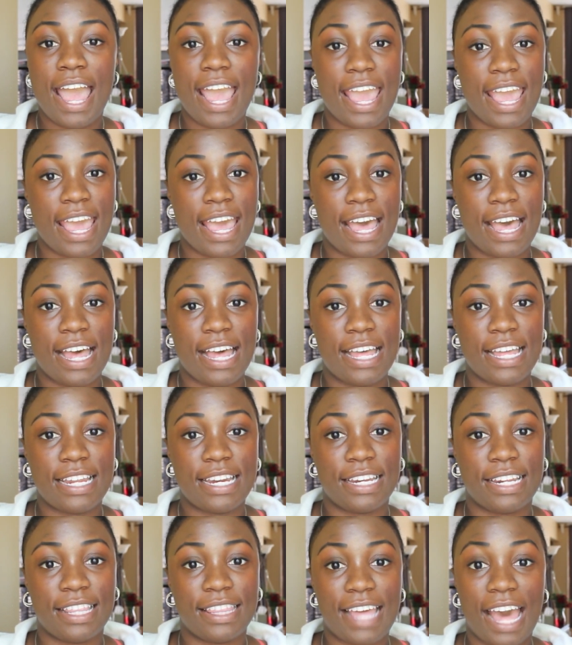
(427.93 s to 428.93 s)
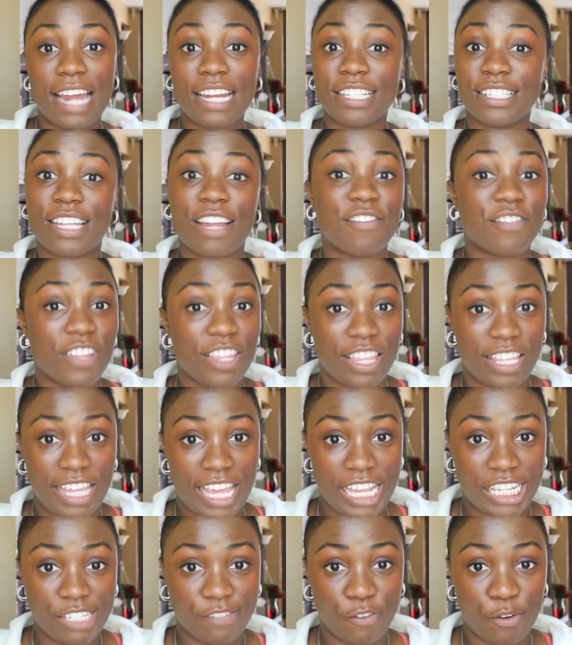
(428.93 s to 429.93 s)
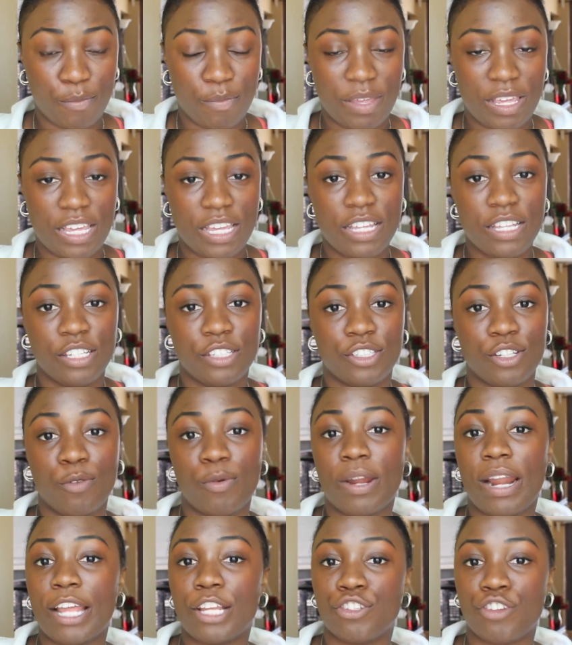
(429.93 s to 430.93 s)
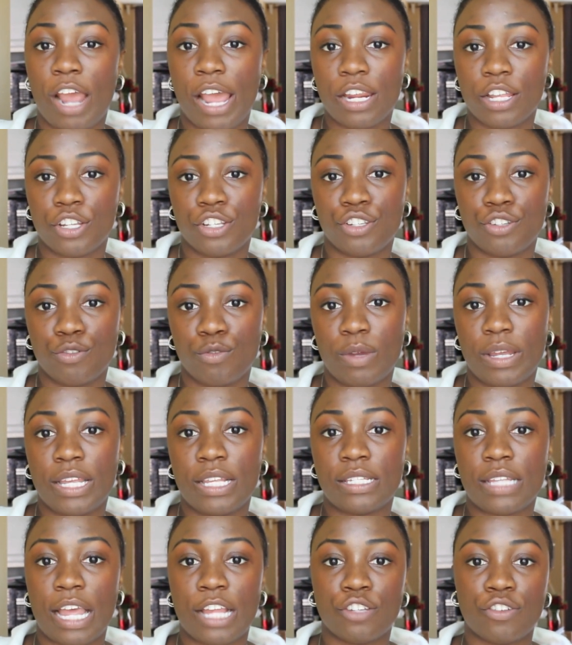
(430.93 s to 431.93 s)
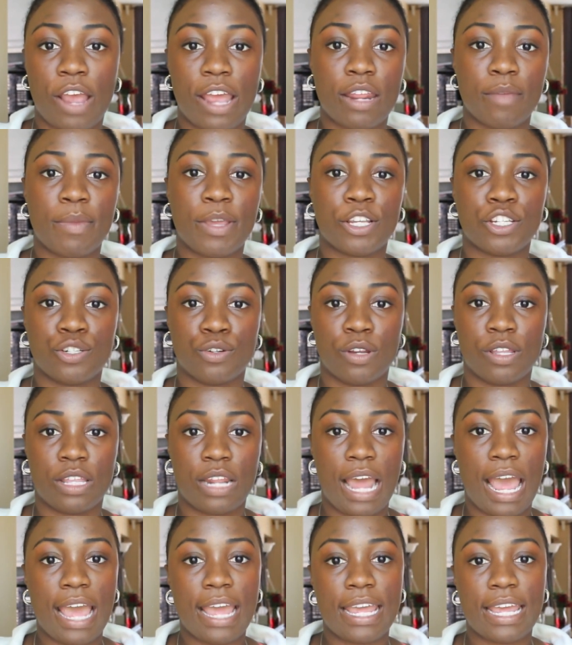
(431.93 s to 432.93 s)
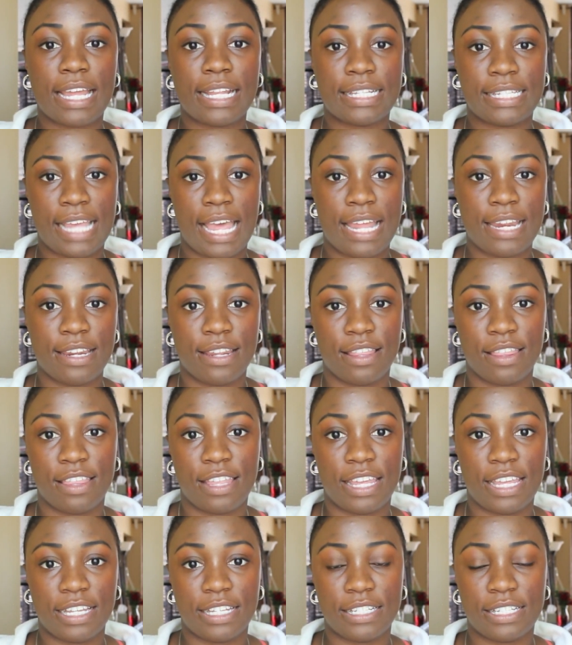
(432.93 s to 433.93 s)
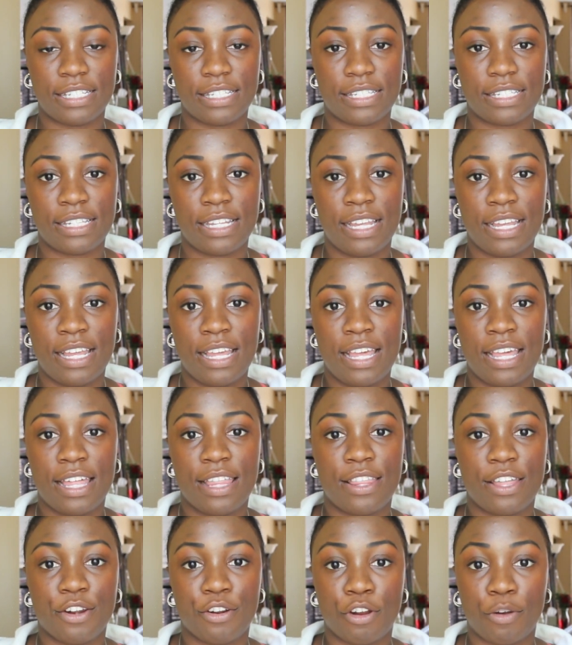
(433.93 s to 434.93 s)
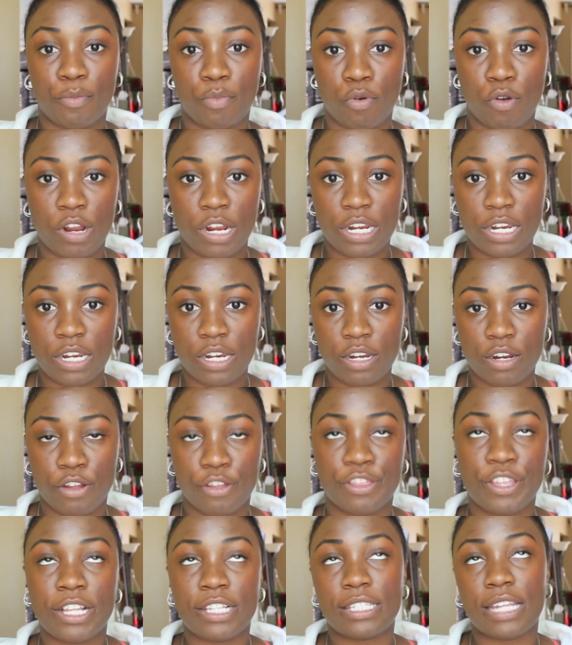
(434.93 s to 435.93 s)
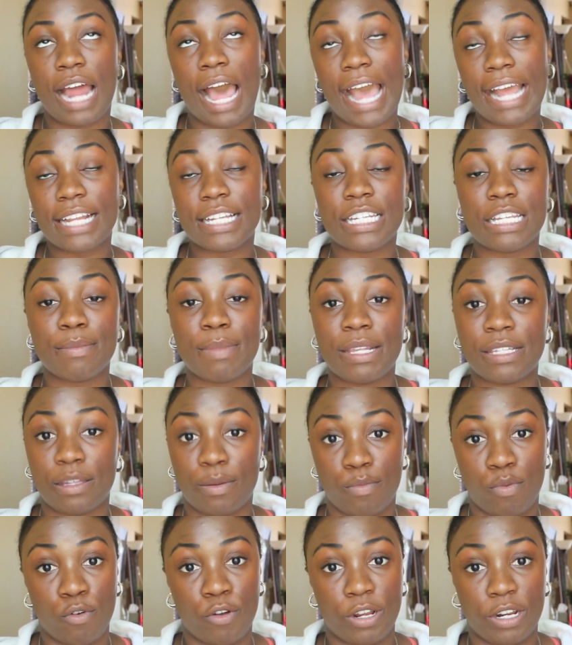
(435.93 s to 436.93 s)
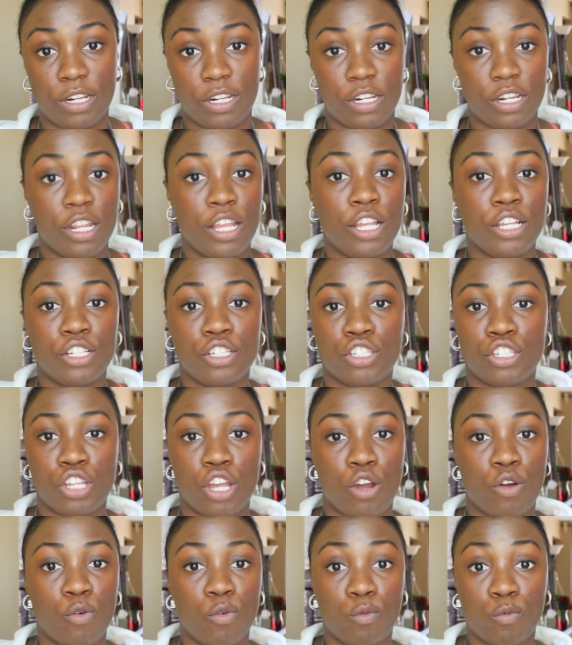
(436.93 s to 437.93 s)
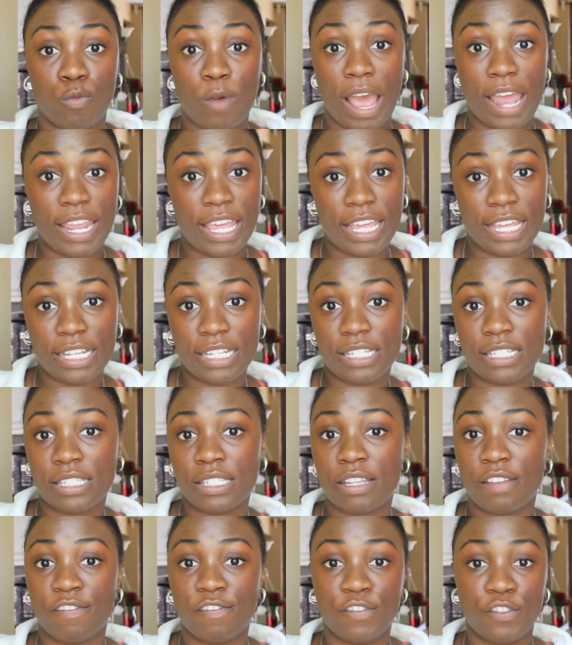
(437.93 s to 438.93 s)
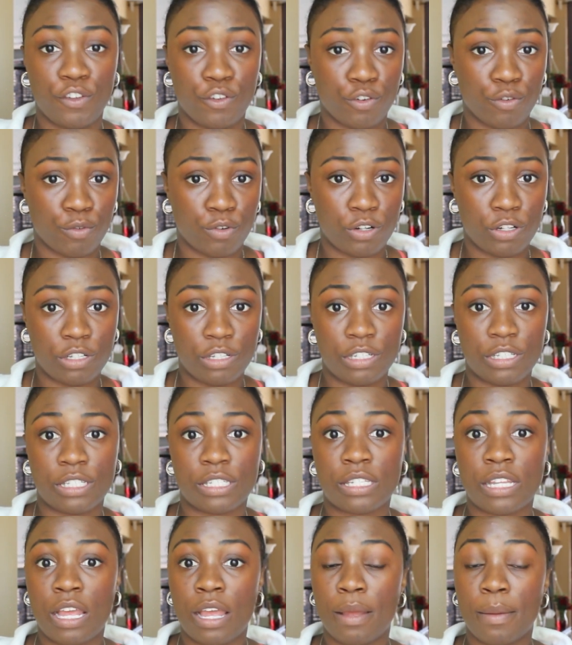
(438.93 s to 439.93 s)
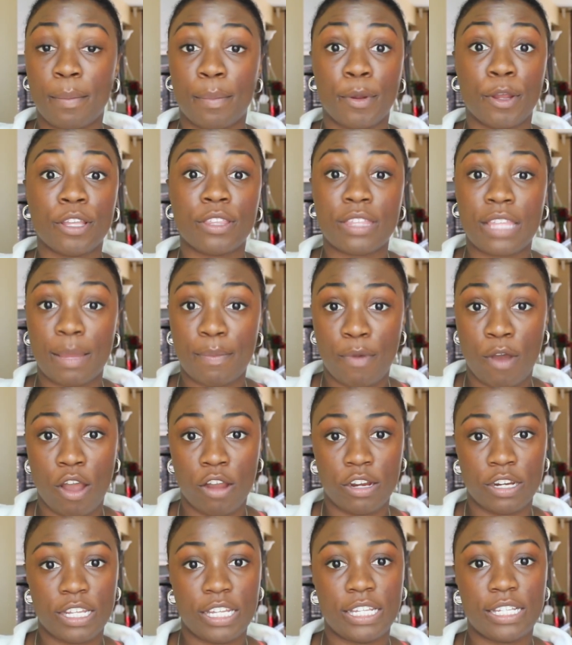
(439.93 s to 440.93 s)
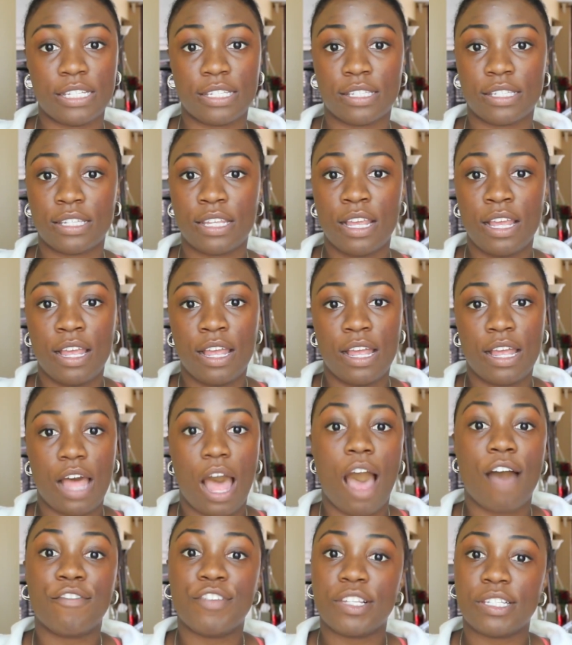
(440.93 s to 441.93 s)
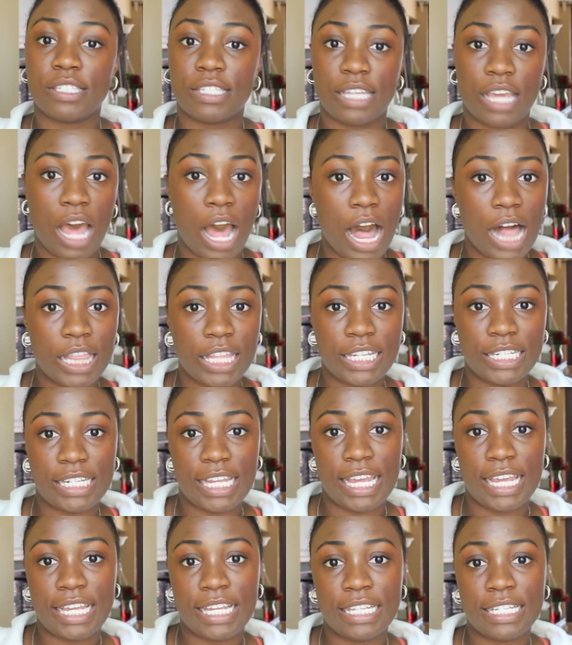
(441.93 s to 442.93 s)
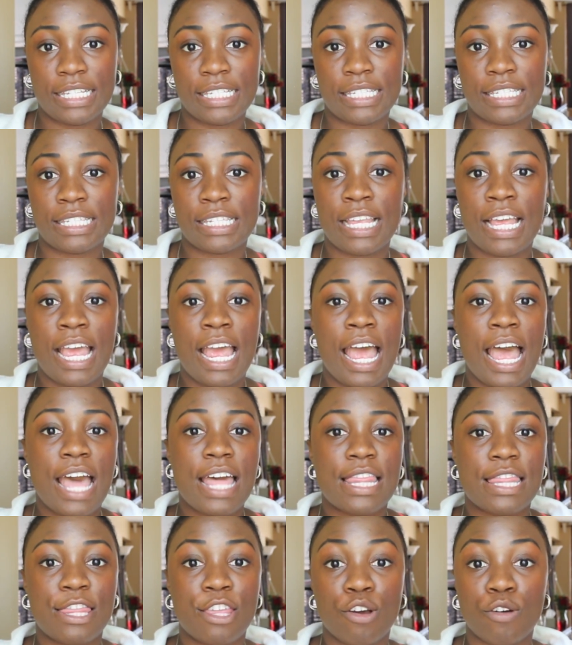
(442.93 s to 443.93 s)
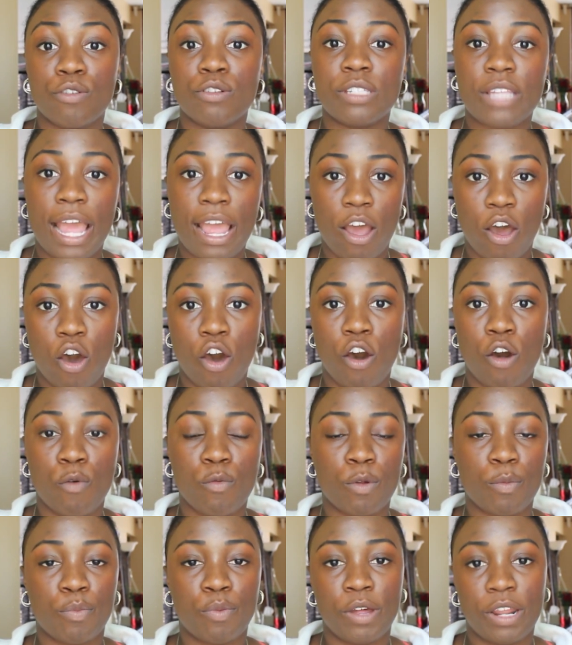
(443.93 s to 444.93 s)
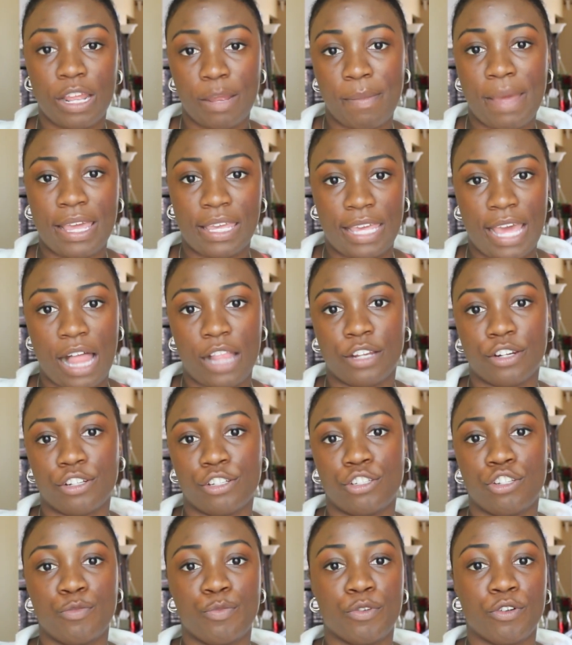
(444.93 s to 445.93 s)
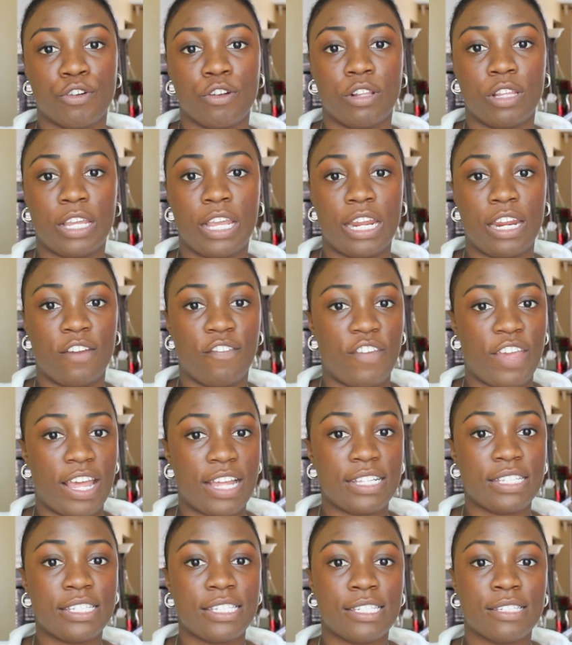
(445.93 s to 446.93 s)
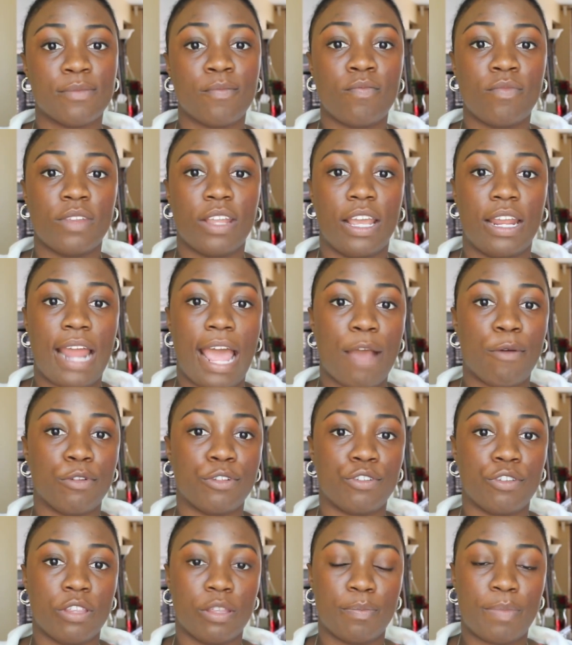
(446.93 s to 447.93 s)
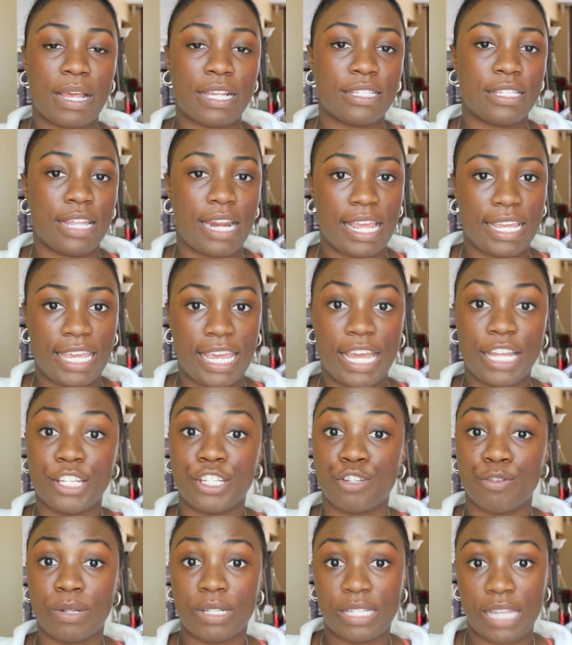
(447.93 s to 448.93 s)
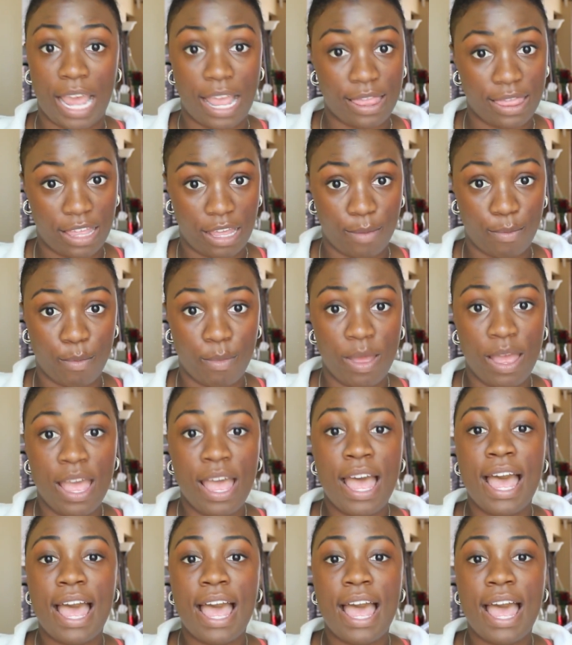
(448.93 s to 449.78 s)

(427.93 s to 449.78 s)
And that is definitely the case for me. So what I try to do is I try to make sure that I attend things that are important, or things that I deem as important. So weddings, funerals, birthday parties, obviously holidays, those I all will put in my calendar super early in advance, and I will do the best that I can to attend them.